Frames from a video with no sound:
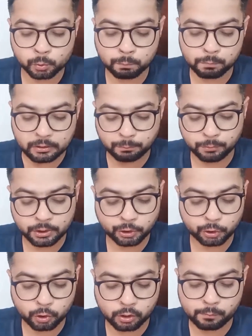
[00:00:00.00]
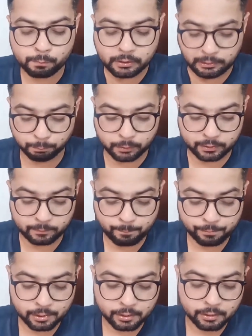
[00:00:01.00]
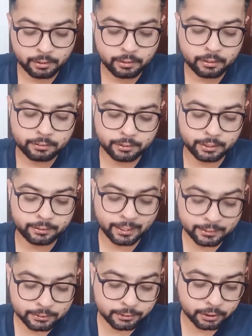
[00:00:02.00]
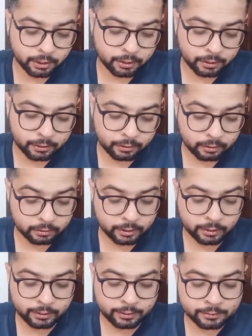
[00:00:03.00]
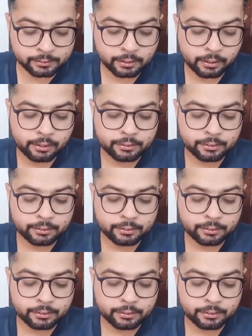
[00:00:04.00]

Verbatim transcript: to publish your paper. The next journal is